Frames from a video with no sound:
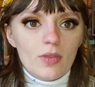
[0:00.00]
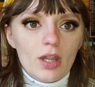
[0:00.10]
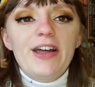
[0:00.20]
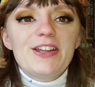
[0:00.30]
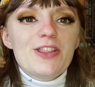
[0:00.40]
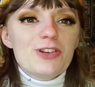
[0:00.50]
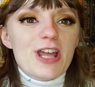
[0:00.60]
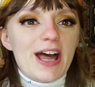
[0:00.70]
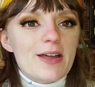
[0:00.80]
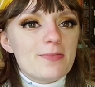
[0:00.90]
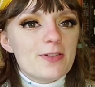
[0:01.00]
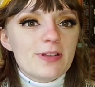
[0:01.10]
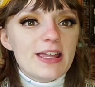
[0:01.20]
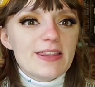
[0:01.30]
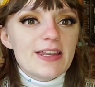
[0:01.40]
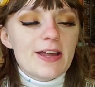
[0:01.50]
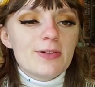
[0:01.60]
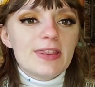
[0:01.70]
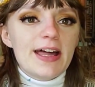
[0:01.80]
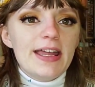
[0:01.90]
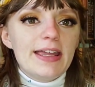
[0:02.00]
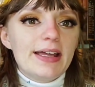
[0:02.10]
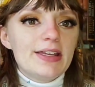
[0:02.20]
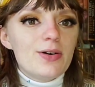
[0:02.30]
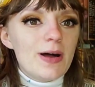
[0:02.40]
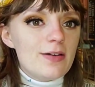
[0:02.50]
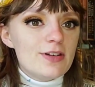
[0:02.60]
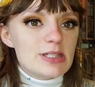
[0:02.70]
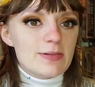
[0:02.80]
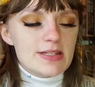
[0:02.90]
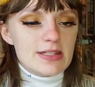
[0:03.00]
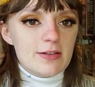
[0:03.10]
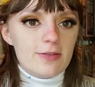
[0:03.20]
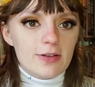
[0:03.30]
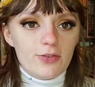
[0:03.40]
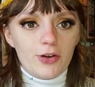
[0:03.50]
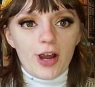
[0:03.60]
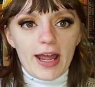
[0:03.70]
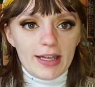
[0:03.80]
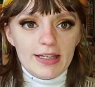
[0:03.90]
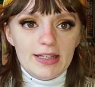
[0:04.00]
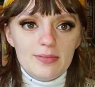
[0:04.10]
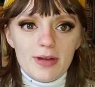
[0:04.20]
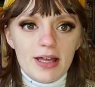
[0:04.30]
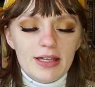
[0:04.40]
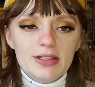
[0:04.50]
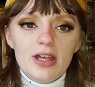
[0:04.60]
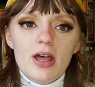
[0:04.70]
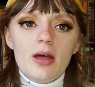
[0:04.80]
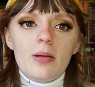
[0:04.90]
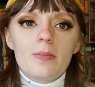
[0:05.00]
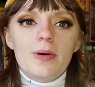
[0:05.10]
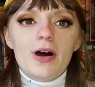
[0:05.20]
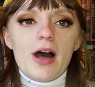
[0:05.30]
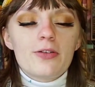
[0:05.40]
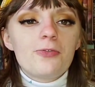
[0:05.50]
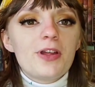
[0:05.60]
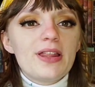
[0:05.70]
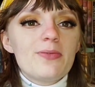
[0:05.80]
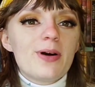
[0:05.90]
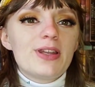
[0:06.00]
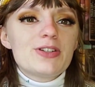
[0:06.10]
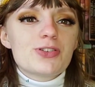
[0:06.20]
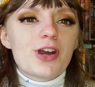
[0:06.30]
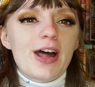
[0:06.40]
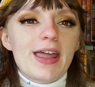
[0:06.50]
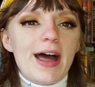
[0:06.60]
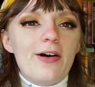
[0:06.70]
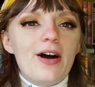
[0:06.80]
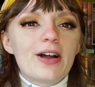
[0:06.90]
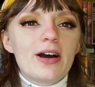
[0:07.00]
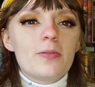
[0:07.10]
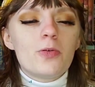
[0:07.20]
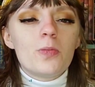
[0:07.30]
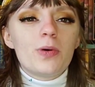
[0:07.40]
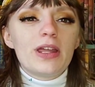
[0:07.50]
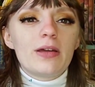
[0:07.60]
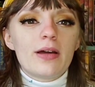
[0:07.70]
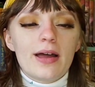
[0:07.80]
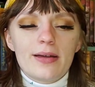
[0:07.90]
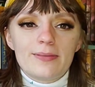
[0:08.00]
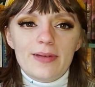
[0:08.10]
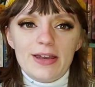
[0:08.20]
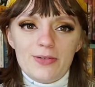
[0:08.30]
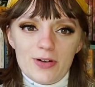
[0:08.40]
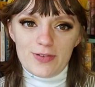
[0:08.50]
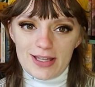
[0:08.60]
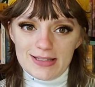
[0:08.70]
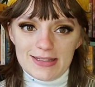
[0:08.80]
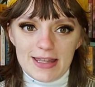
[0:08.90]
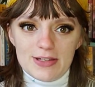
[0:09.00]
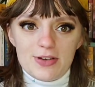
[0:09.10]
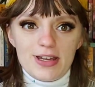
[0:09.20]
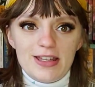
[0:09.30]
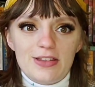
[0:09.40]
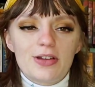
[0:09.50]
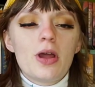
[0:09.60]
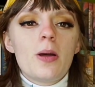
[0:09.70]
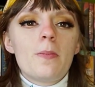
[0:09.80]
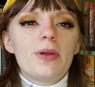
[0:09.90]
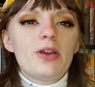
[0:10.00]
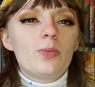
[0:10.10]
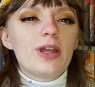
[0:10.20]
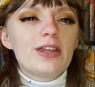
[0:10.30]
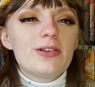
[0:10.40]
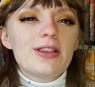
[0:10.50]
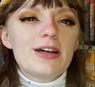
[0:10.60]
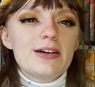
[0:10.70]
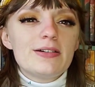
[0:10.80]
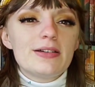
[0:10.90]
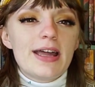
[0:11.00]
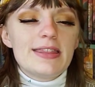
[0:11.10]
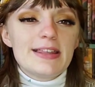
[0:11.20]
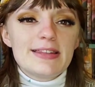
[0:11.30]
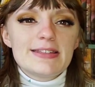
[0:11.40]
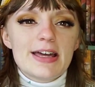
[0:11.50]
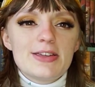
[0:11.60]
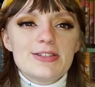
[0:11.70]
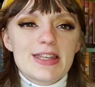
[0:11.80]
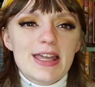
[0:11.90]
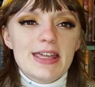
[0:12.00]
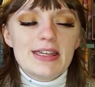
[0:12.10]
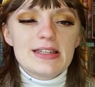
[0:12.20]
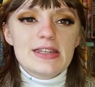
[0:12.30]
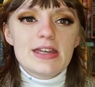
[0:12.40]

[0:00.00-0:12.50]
Another type of plant that I would like, I don't have a specific variety in mind, but I really want to try out a couple I don't I can say this right either. Pinwicula, I think that's how you say it.